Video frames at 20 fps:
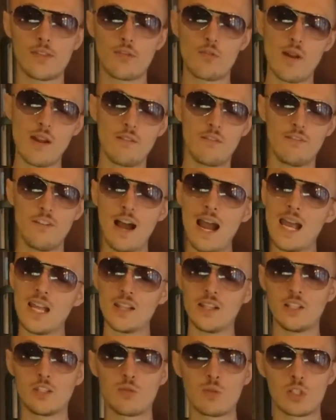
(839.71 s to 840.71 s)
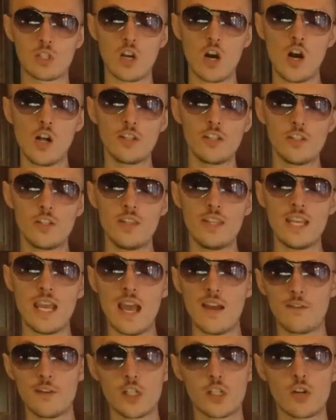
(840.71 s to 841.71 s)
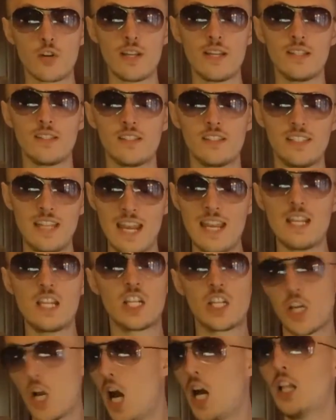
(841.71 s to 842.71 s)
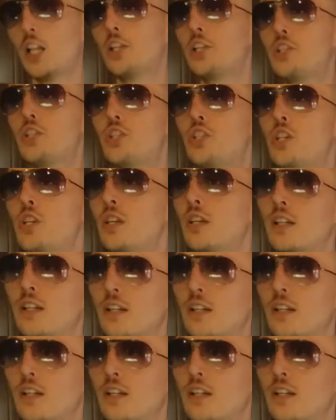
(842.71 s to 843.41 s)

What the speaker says: a threat of violence was called into the Evergreen State College.